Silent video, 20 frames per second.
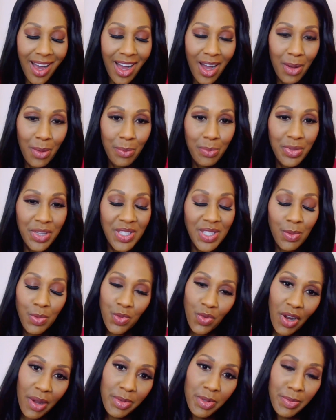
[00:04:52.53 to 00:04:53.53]
Um, please
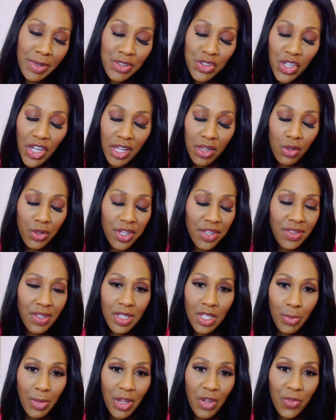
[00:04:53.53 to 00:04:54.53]
subscribe to my channel. Click
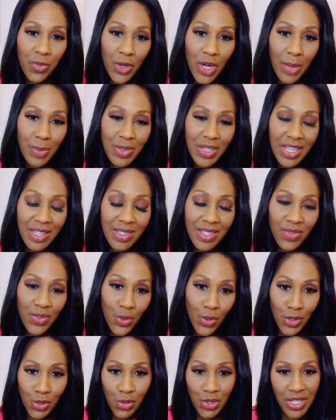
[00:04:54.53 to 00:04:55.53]
the little bell for updates
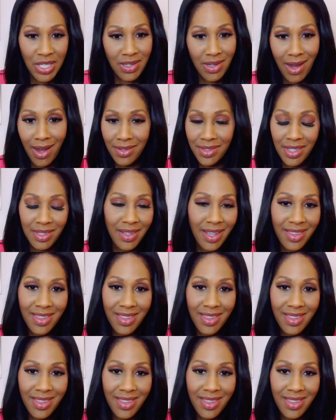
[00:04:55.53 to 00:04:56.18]
if you're interested in content